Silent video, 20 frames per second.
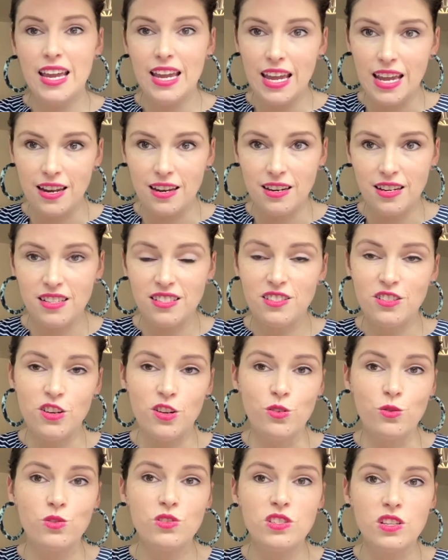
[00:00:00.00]
in an
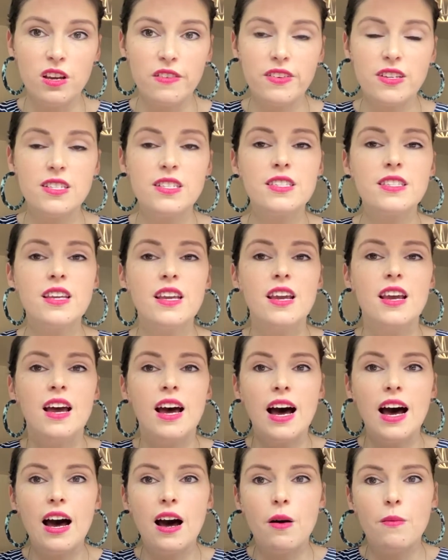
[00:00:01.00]
external service.
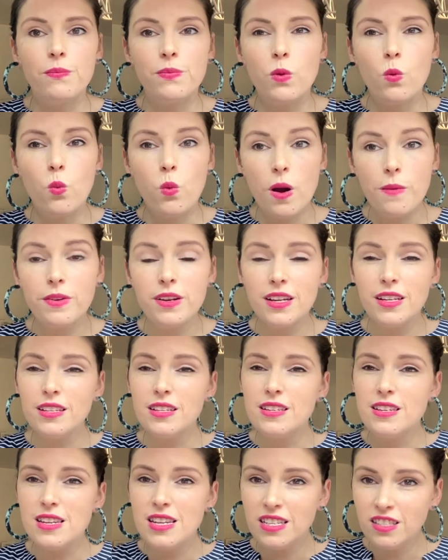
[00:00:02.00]
Um, Webinar
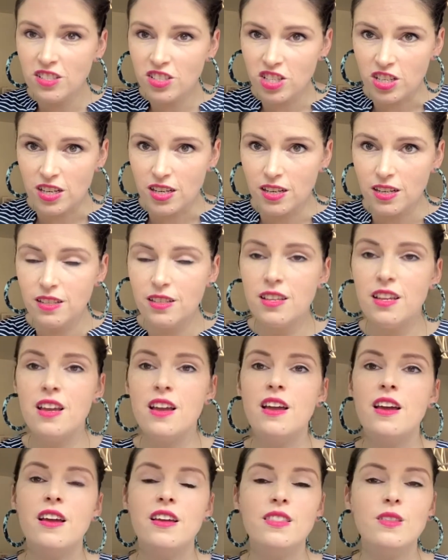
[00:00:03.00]
Ninja,
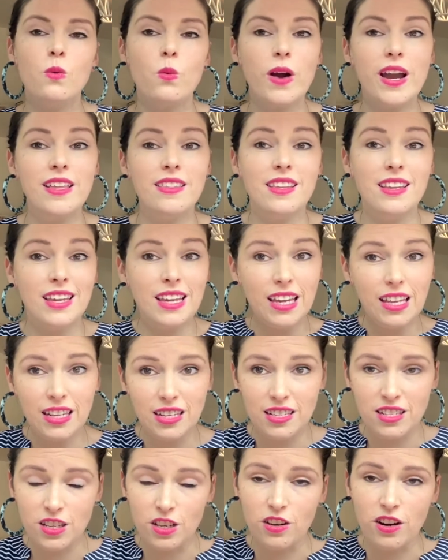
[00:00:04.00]
the way that it
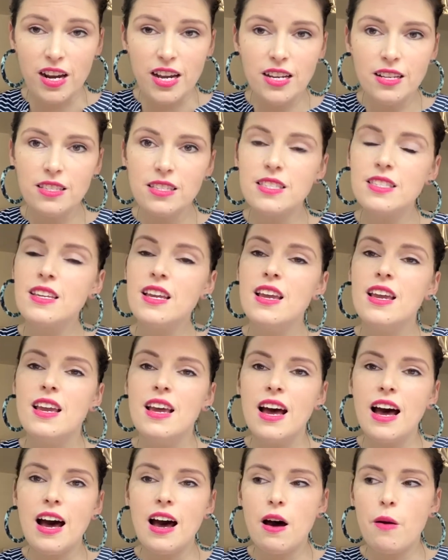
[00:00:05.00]
integrates
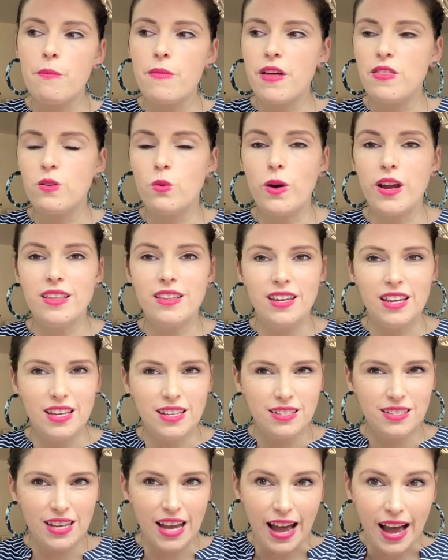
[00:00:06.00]
um, and the way that
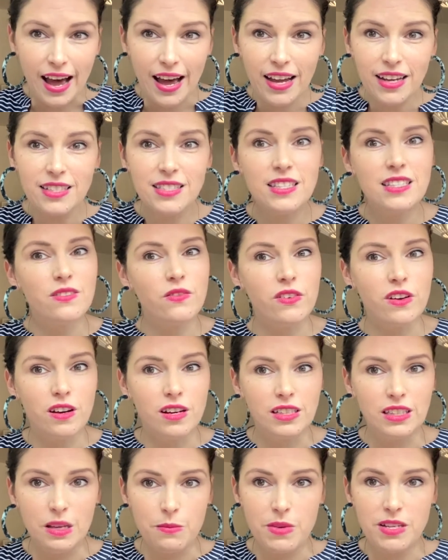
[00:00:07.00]
it tags is
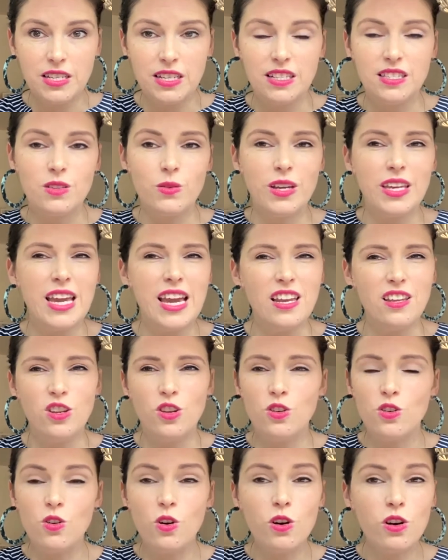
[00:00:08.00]
very limited. So again,
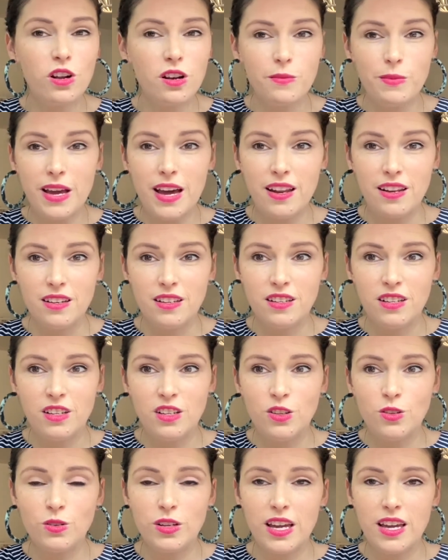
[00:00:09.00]
you're not going to be able to,
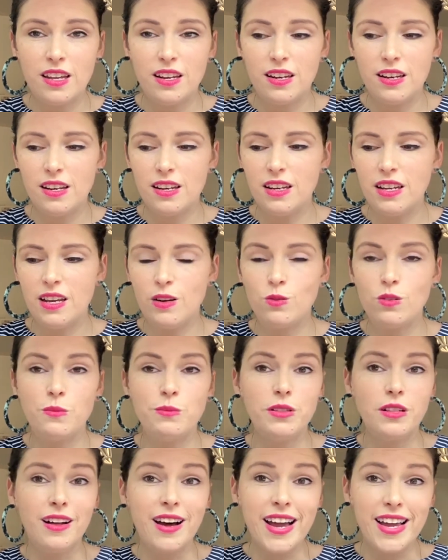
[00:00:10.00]
you'll get, it'll
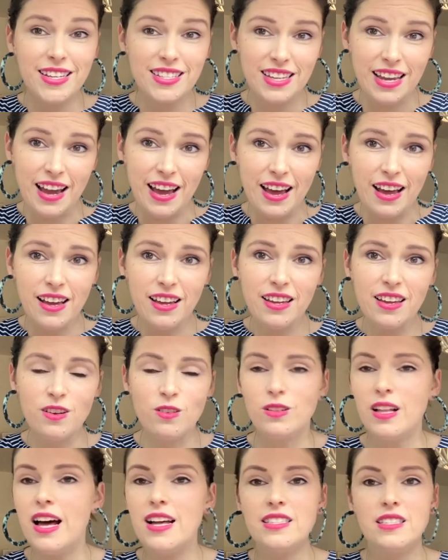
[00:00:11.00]
apply a tag and
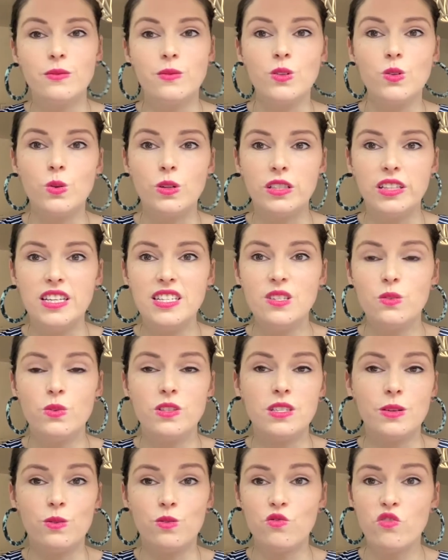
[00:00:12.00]
it'll add someone to a list
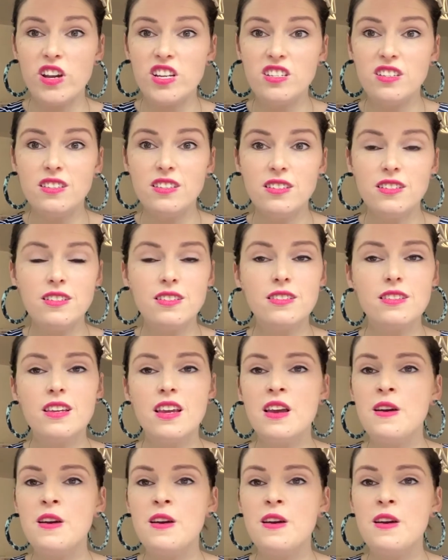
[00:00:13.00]
when someone registers,